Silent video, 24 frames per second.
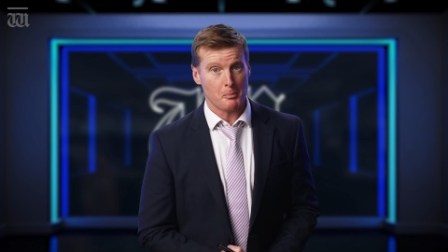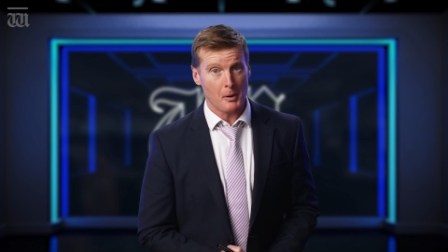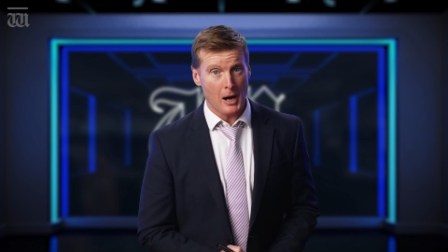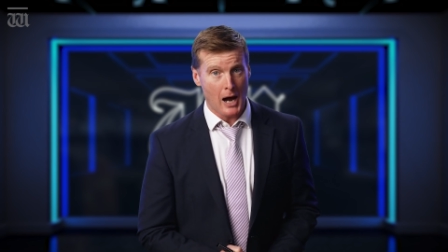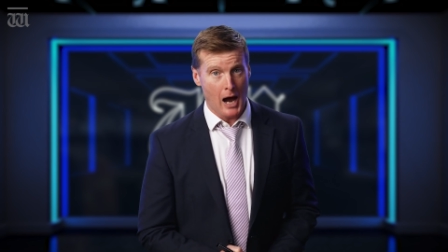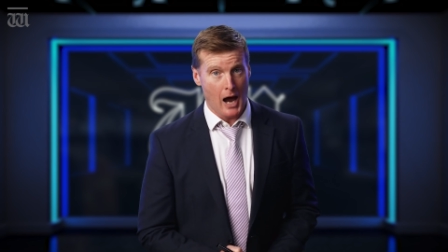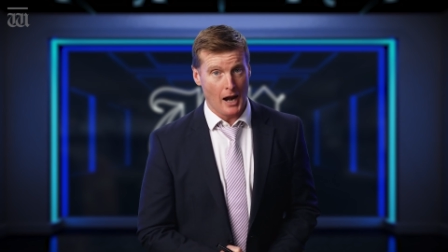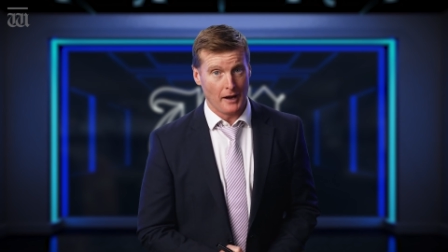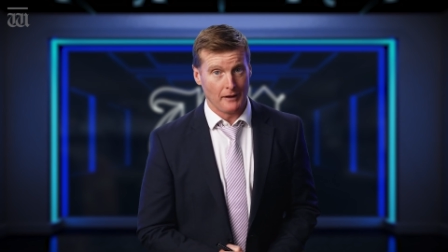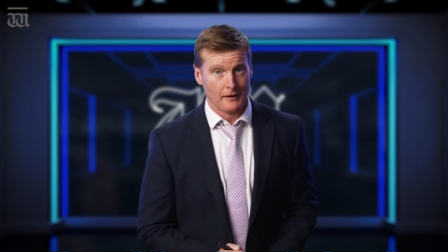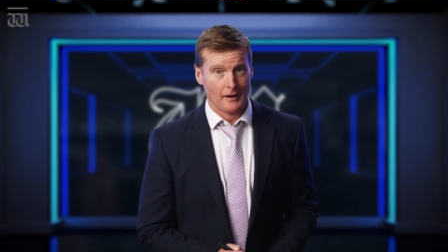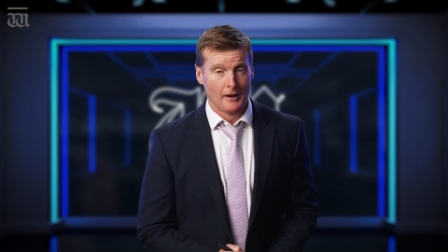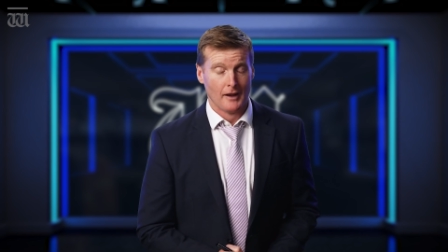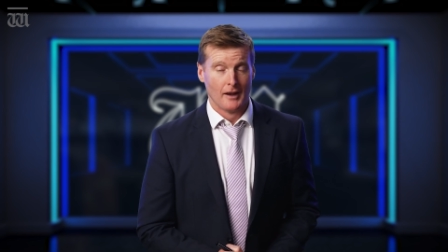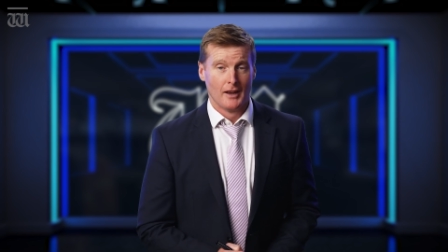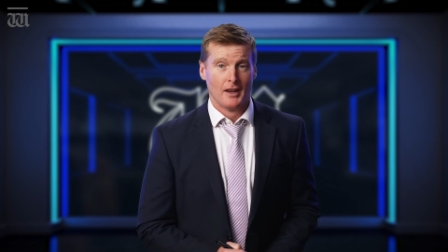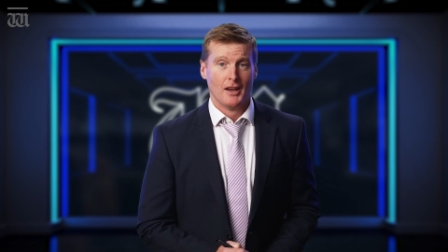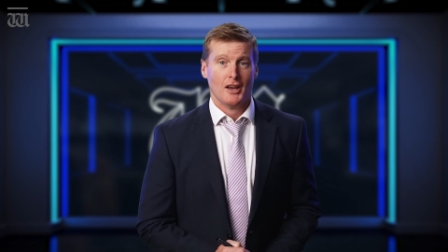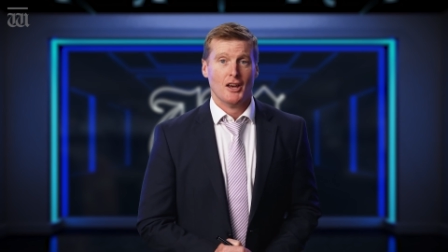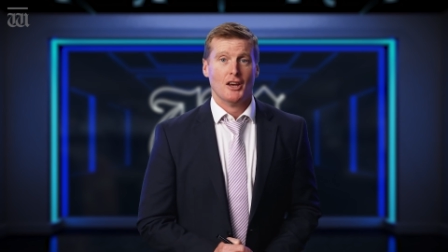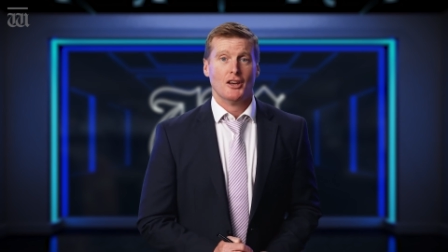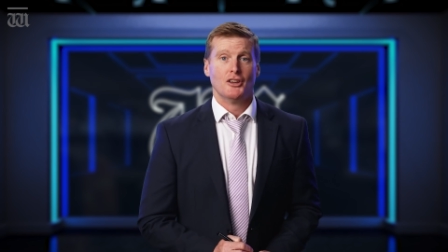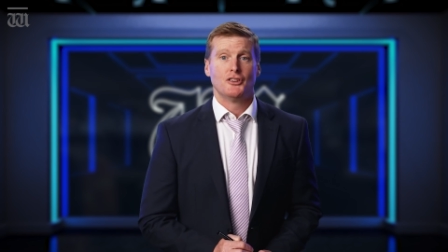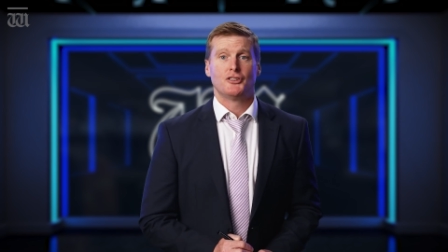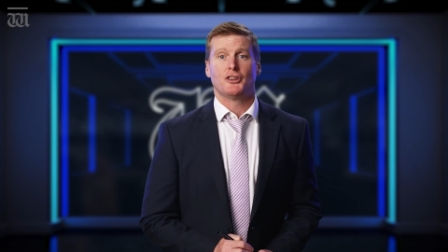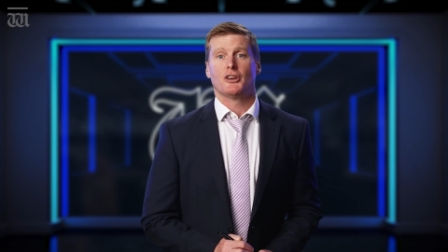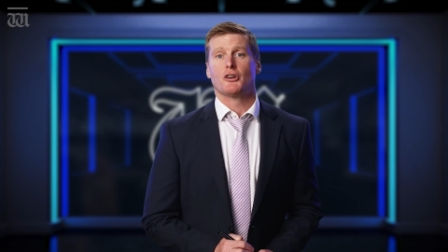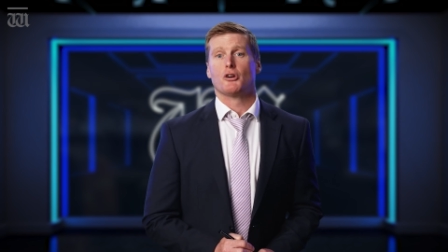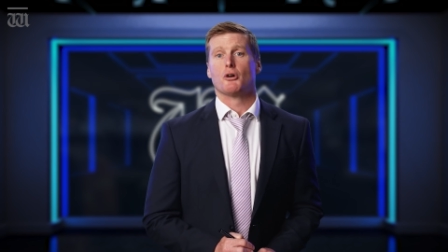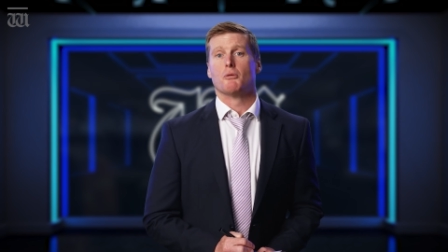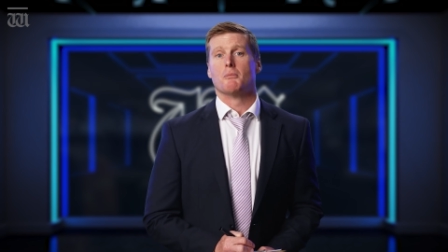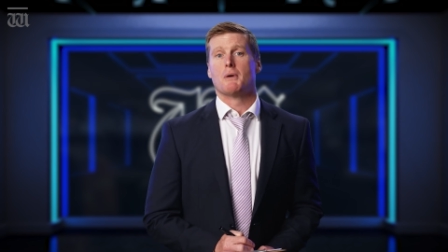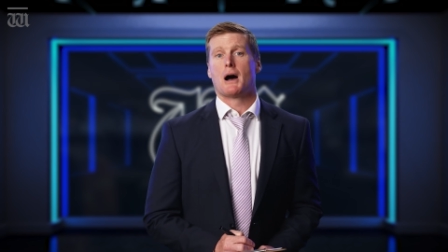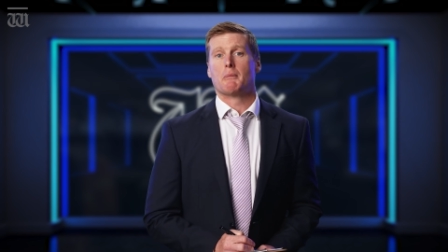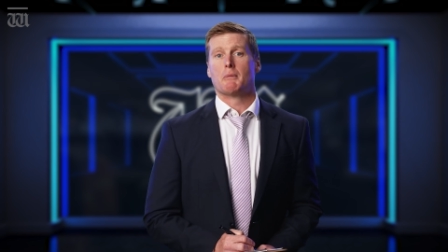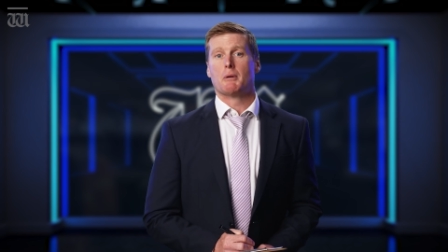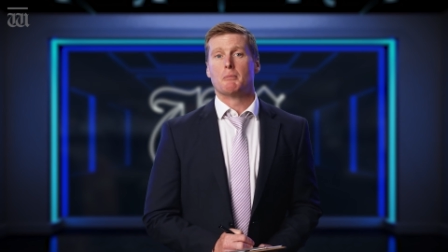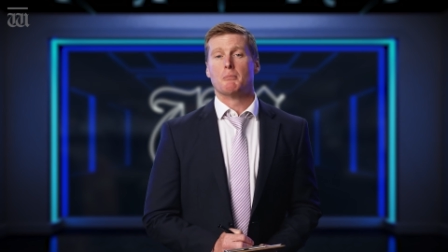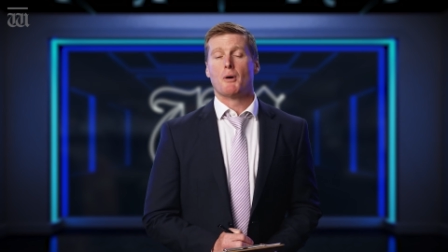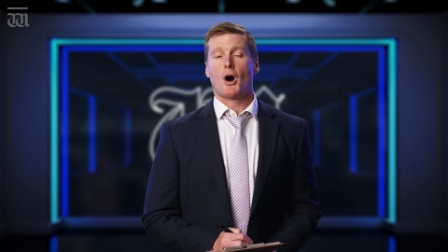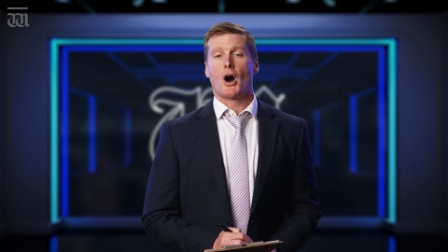But single mum and